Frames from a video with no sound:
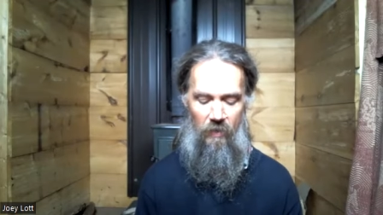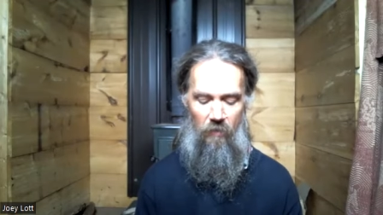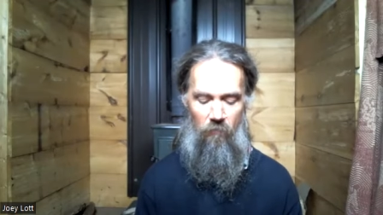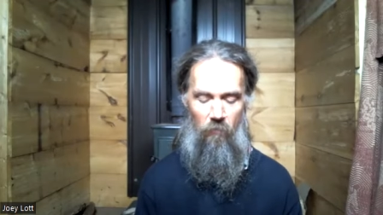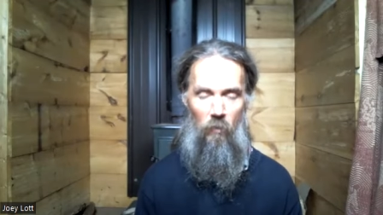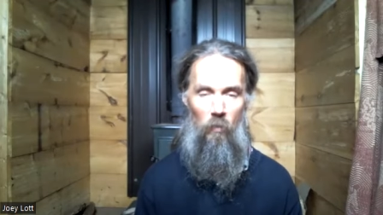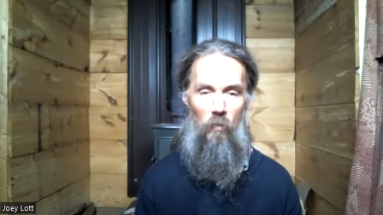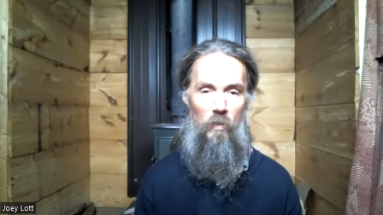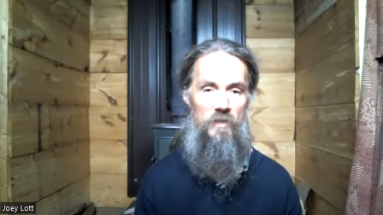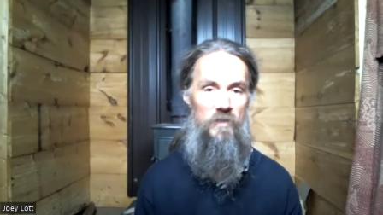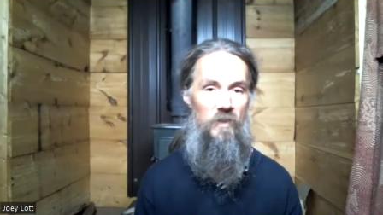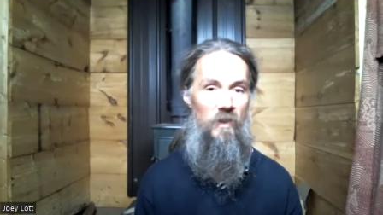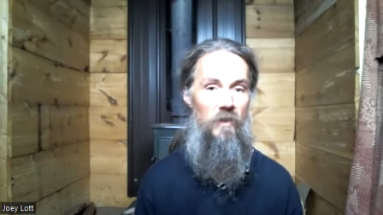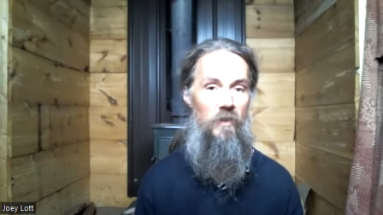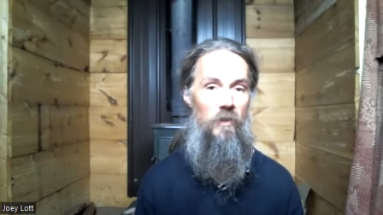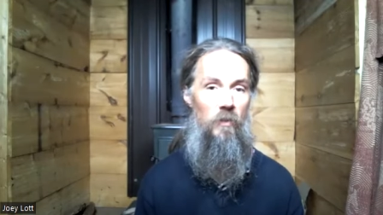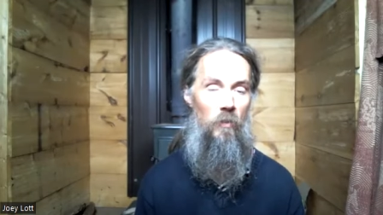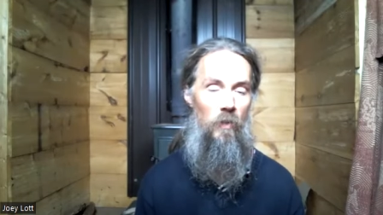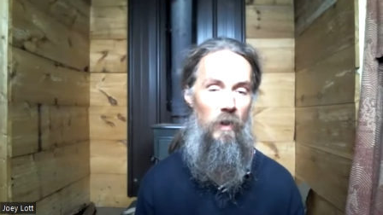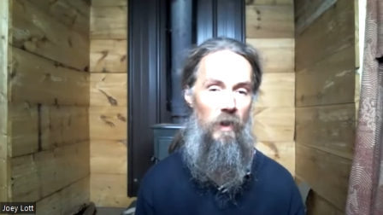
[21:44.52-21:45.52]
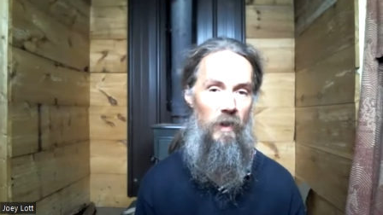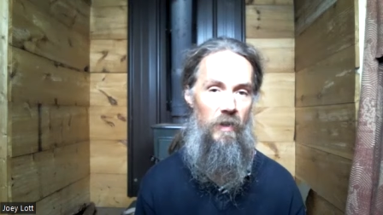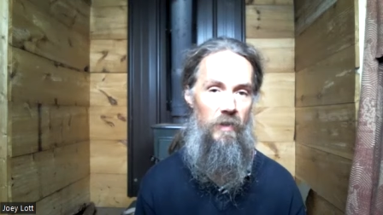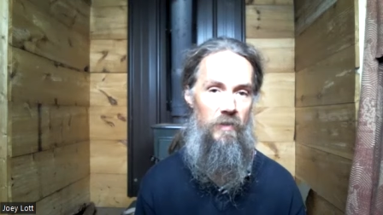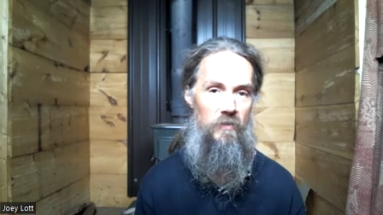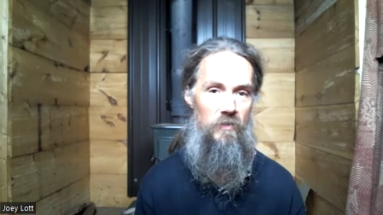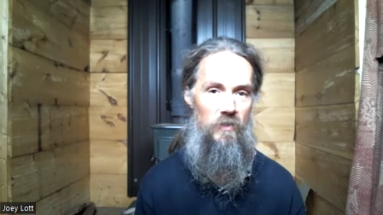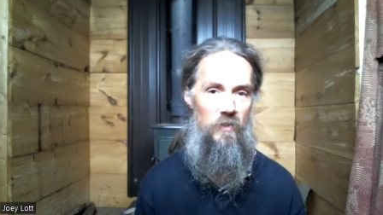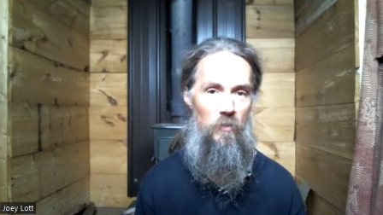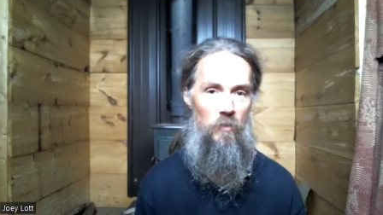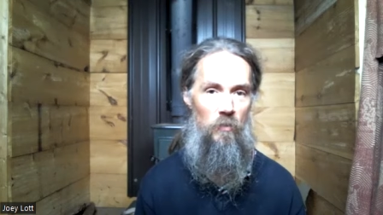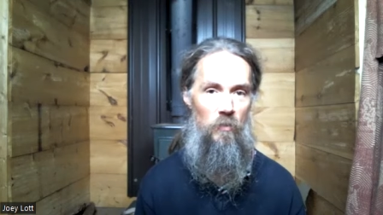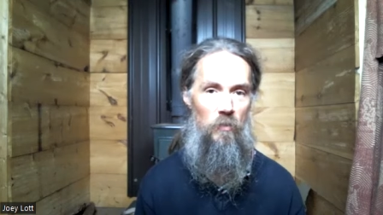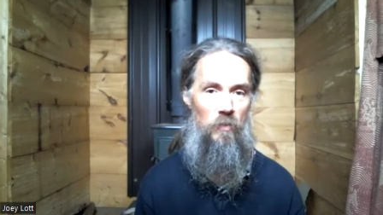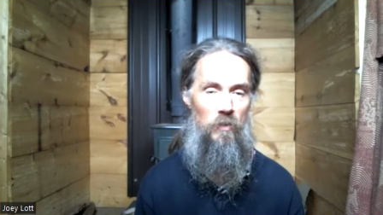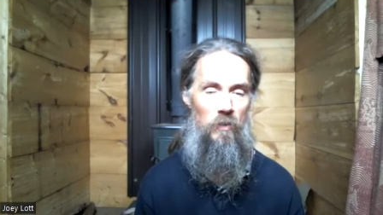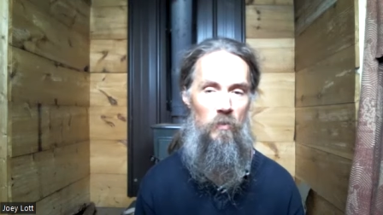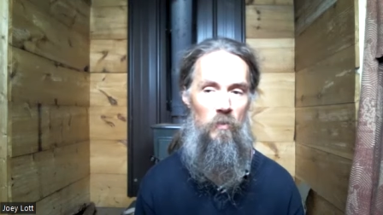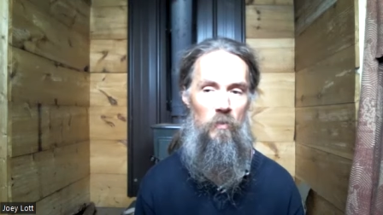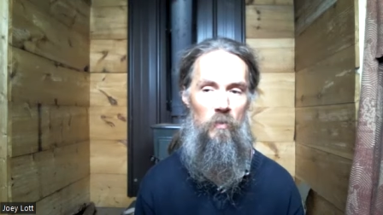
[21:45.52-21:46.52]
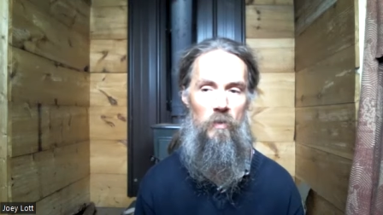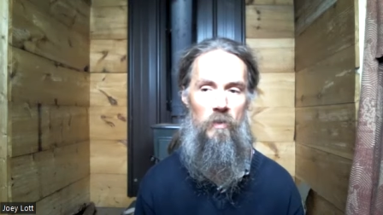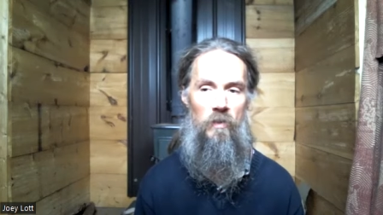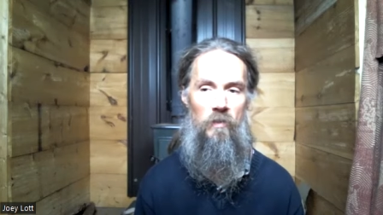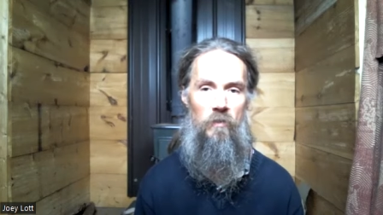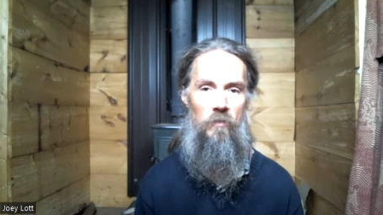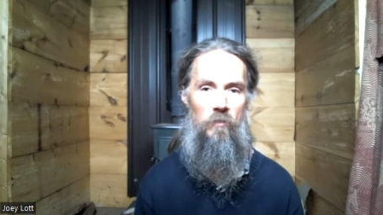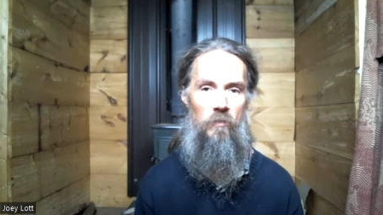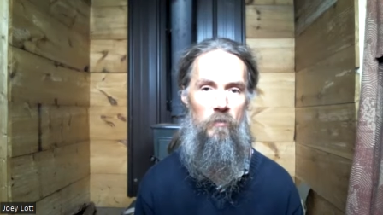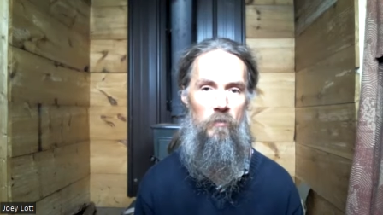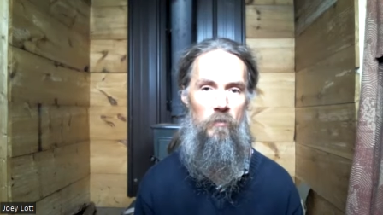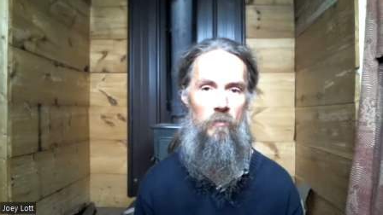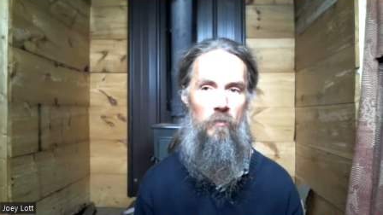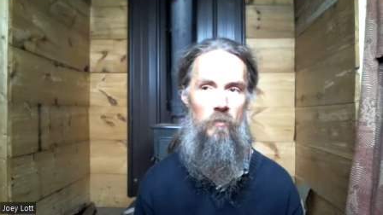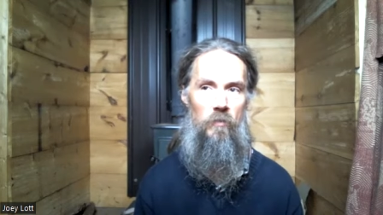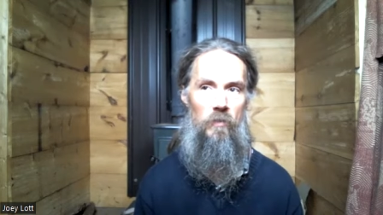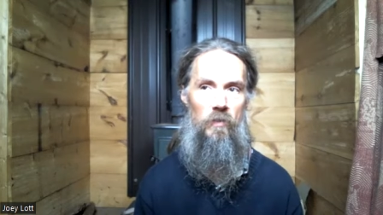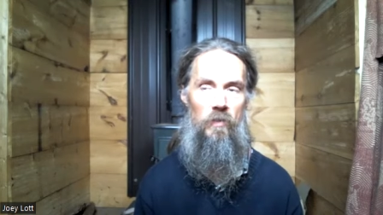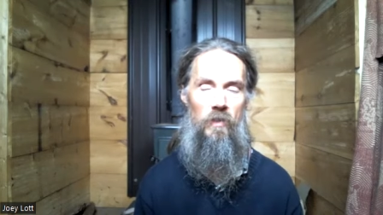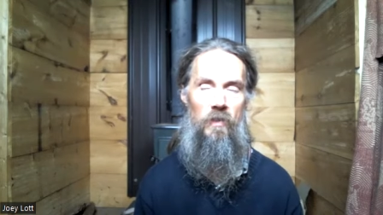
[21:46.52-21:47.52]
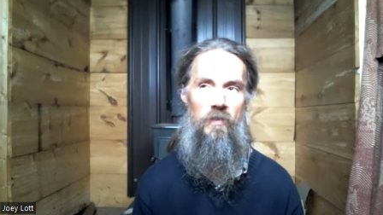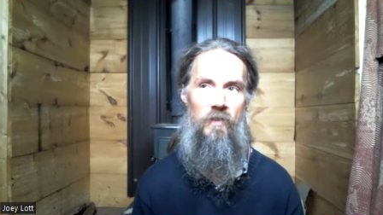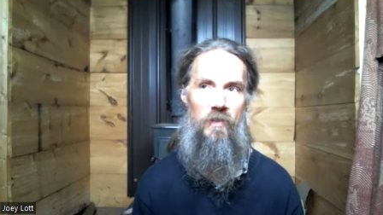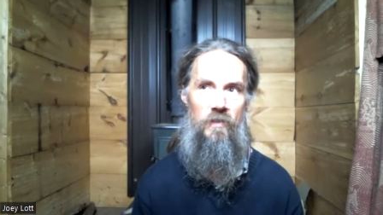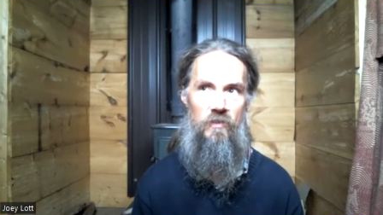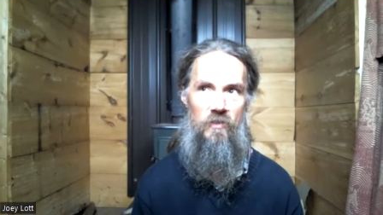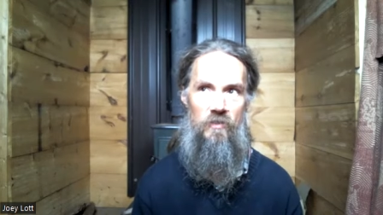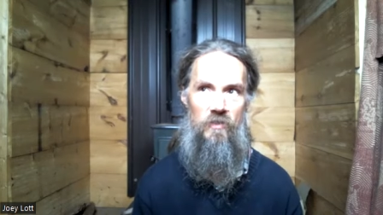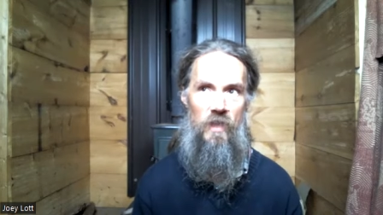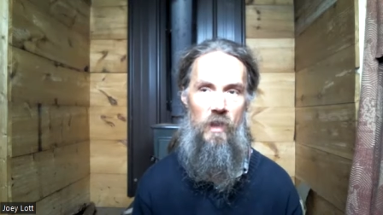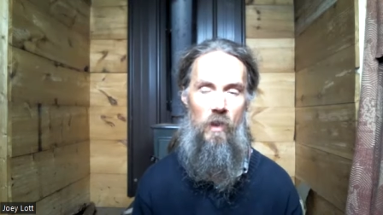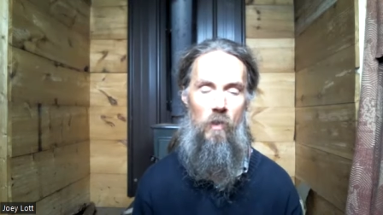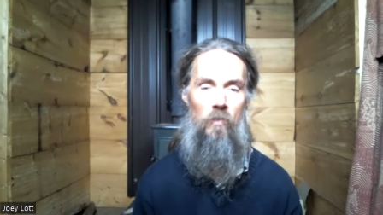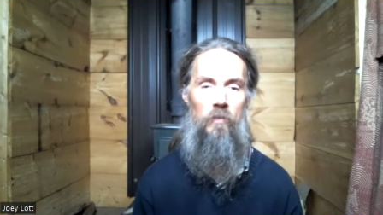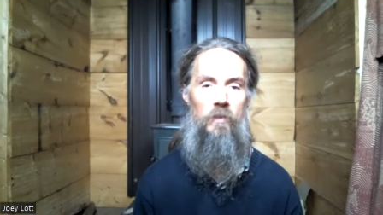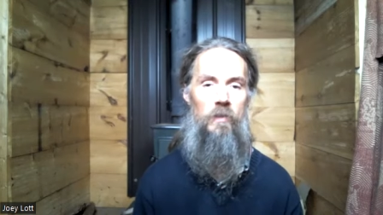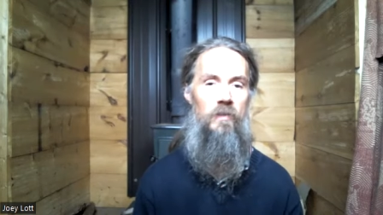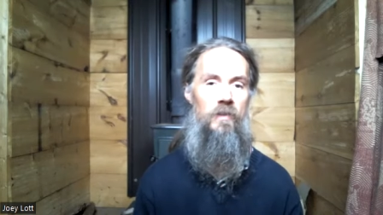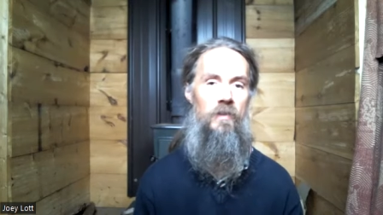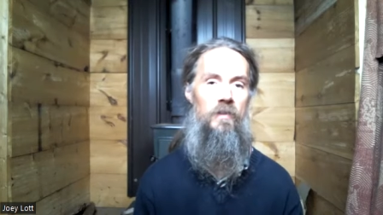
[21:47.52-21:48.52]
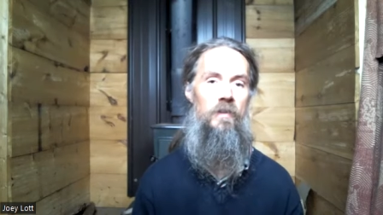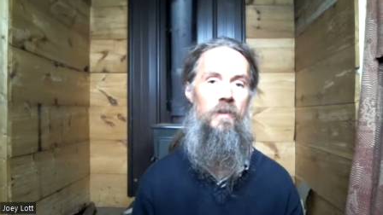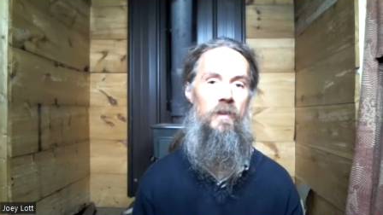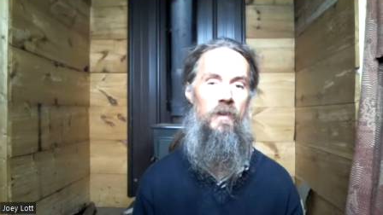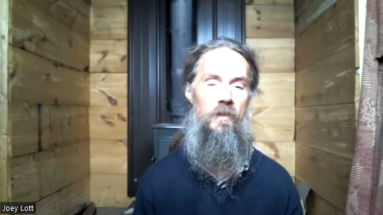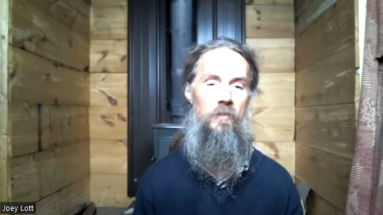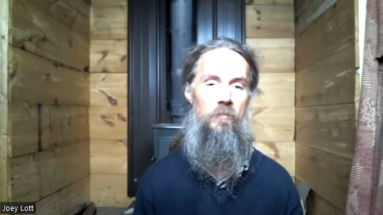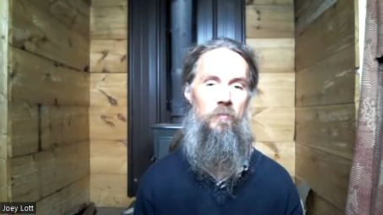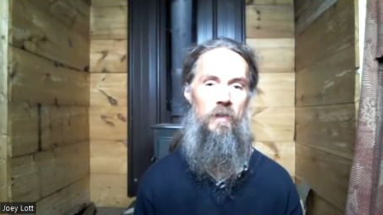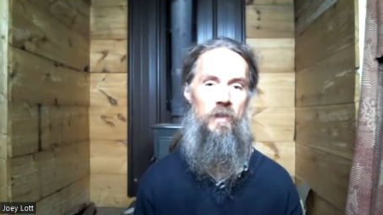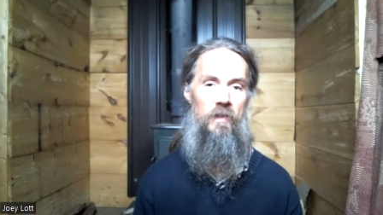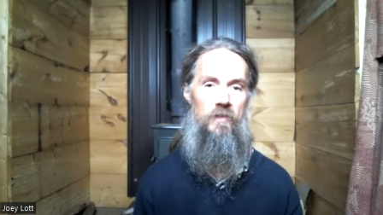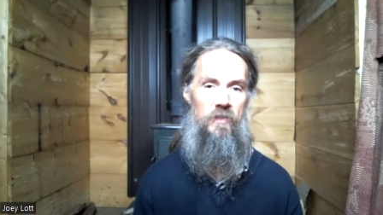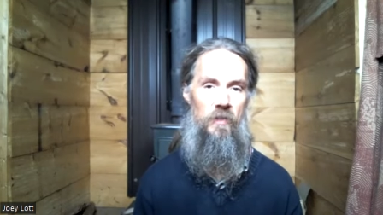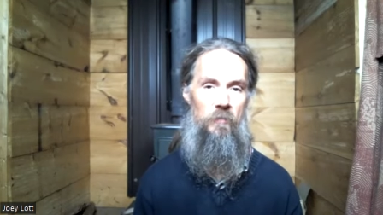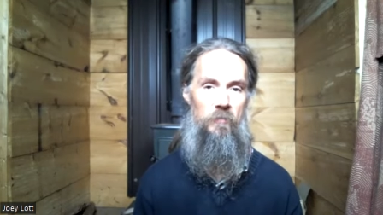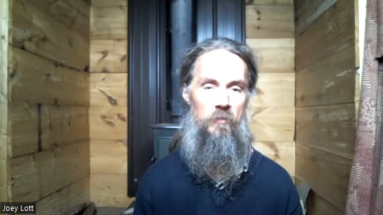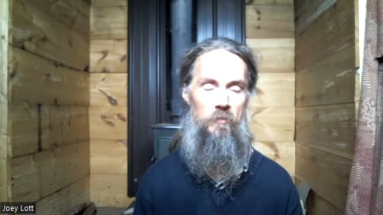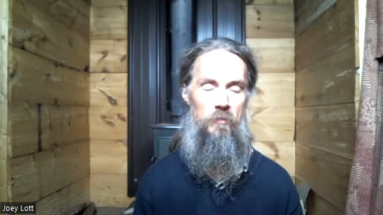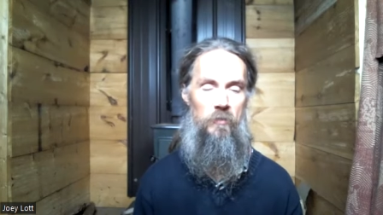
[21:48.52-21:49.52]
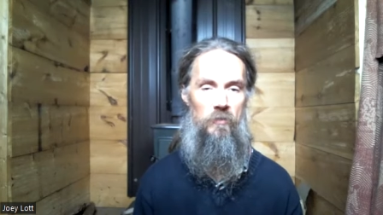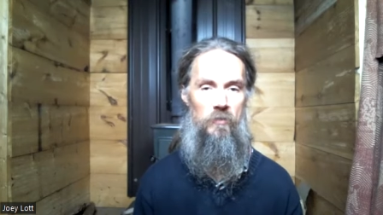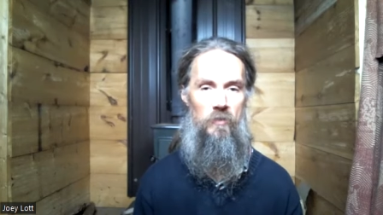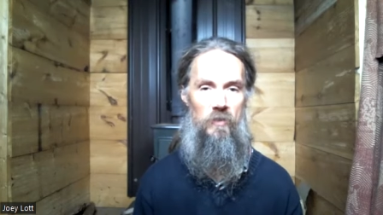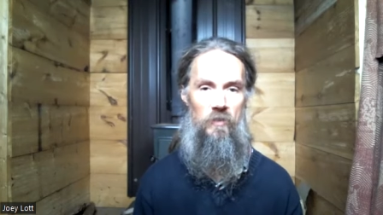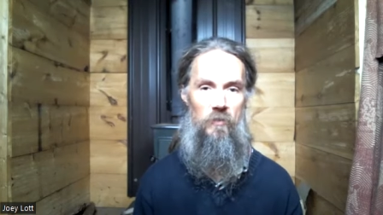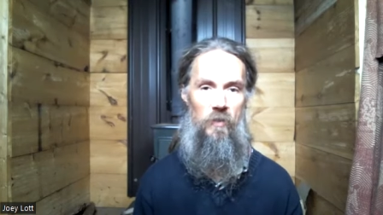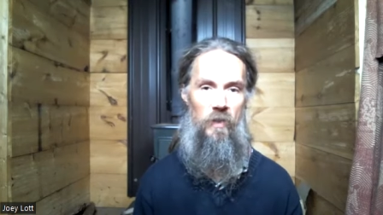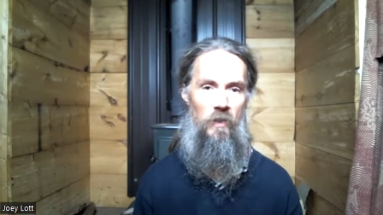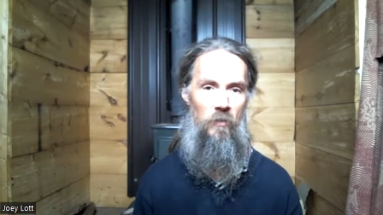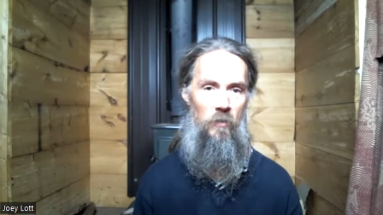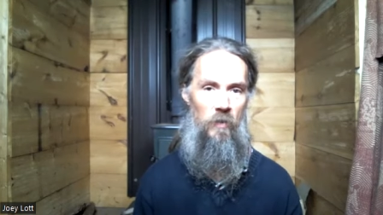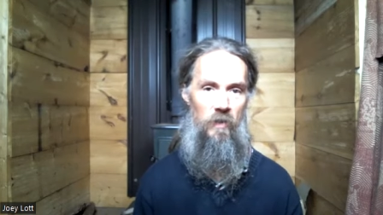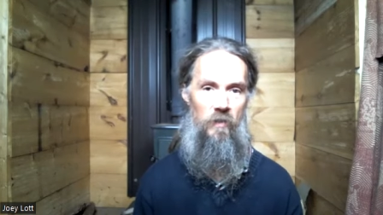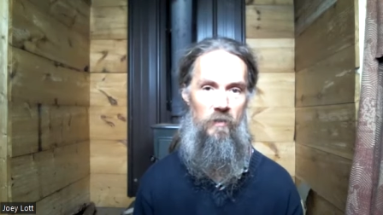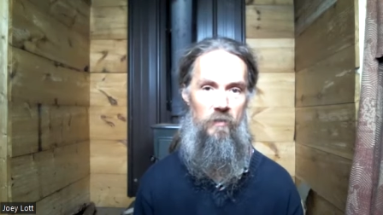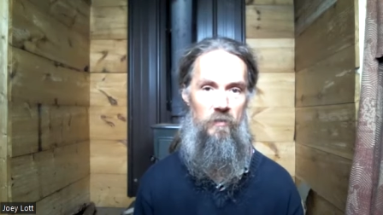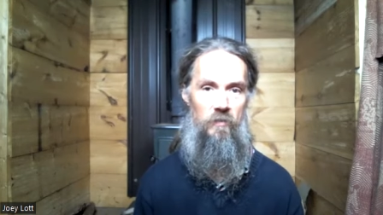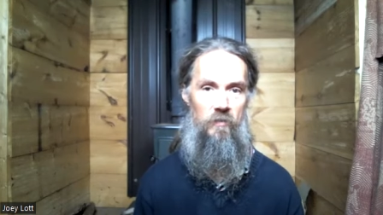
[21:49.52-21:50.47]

If it was otherwise, it you wouldn't th this is the only thing that can be acceptable to you anyway.